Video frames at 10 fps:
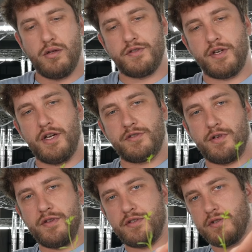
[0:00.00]
So here's
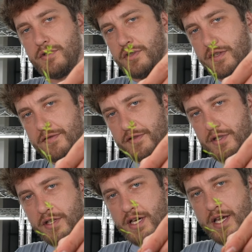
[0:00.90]
what the true leaves
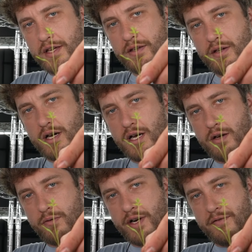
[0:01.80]
look like
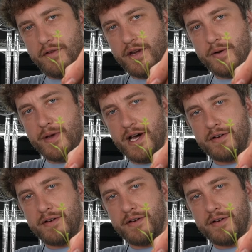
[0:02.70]
whenever they're about